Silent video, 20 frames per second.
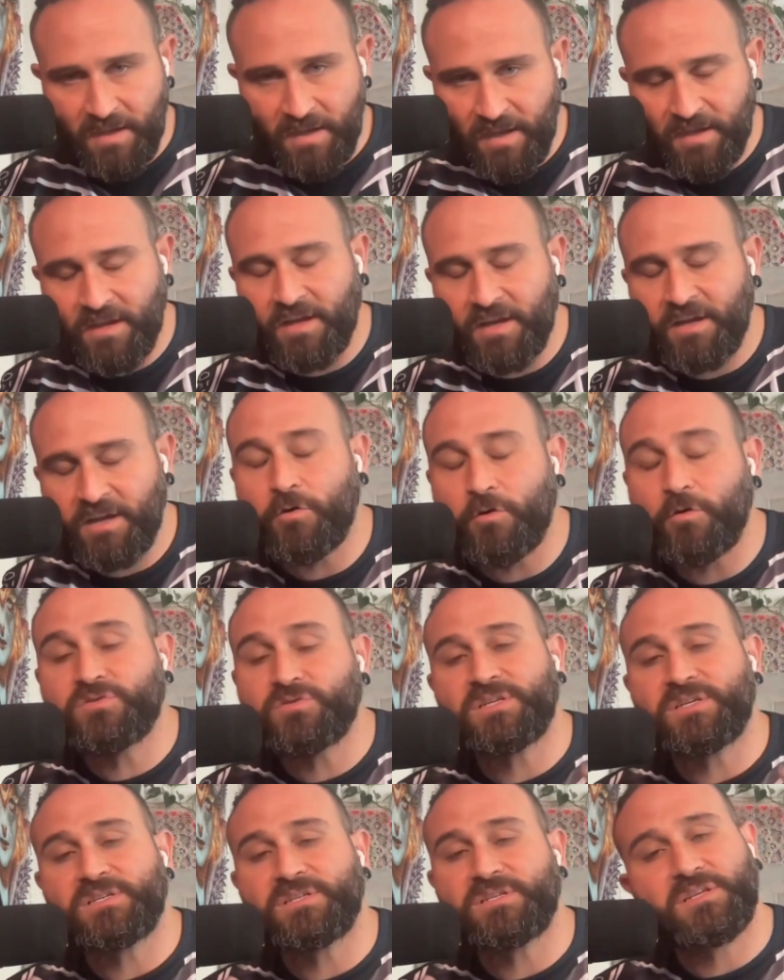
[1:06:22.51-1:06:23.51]
it, it,
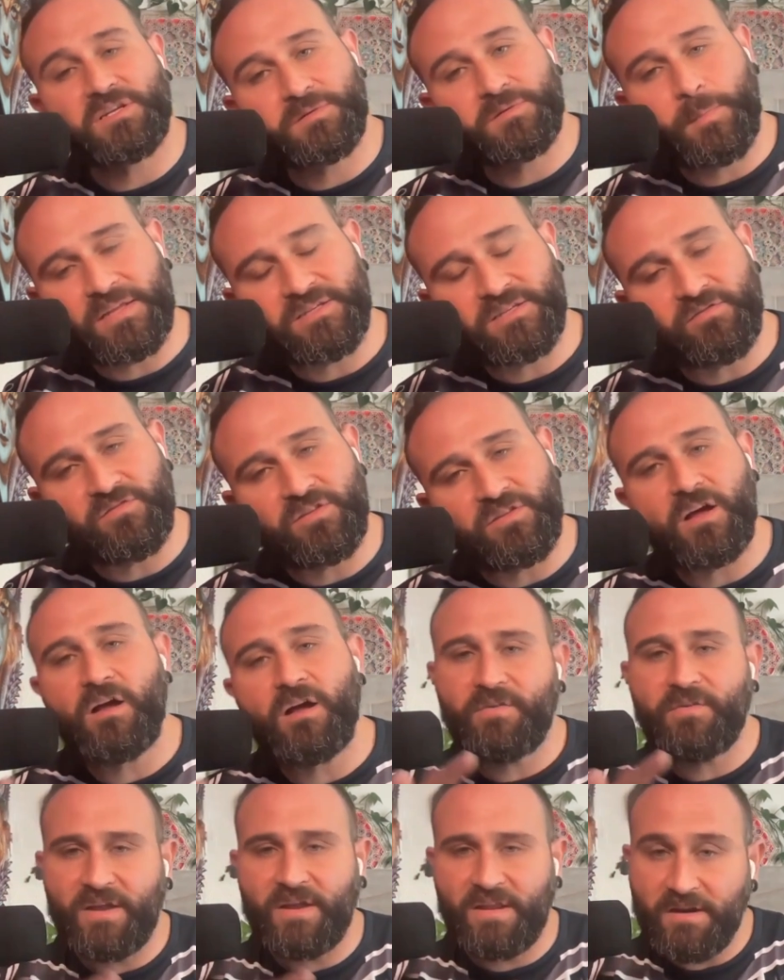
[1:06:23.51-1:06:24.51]
grows its expansive
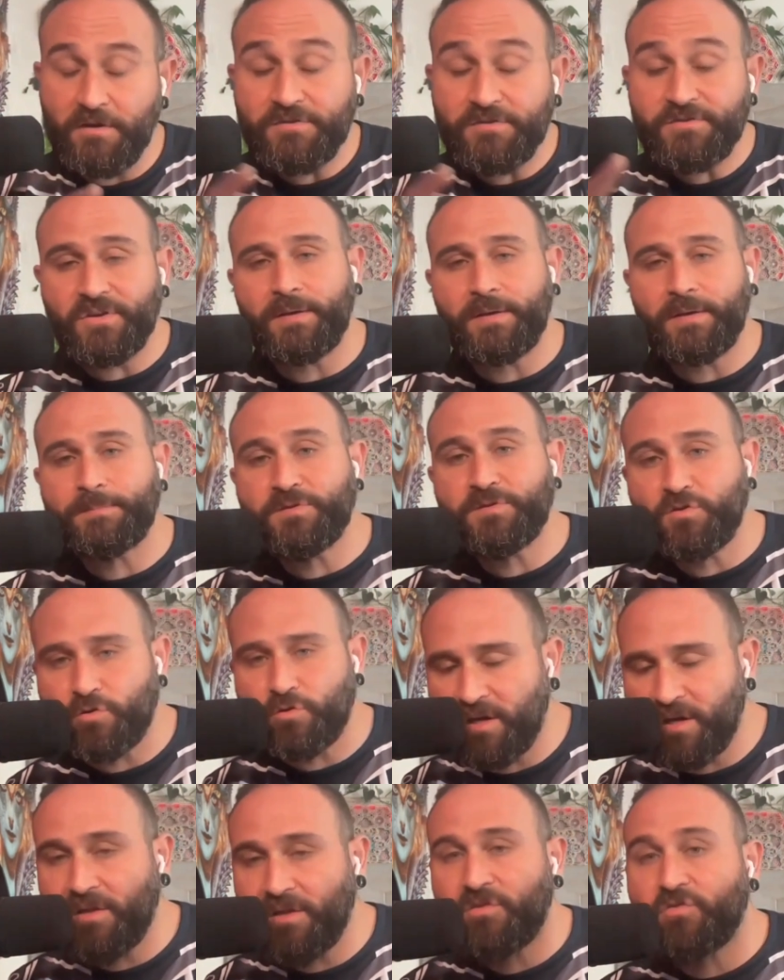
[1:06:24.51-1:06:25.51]
love and it also keeps
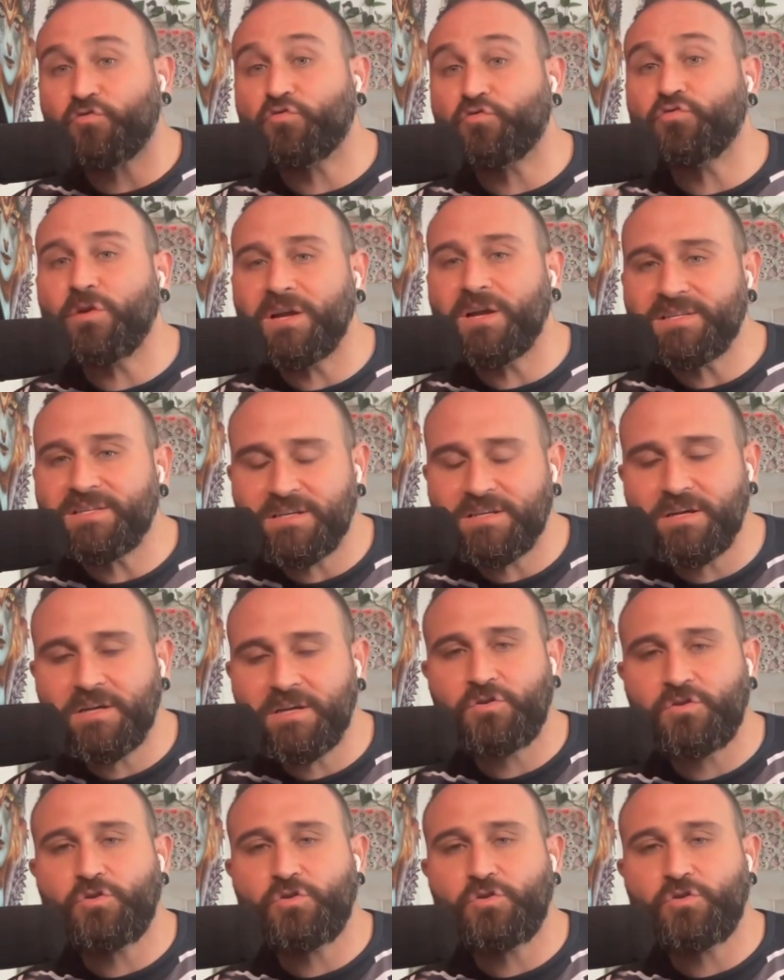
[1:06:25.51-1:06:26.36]
learning through us.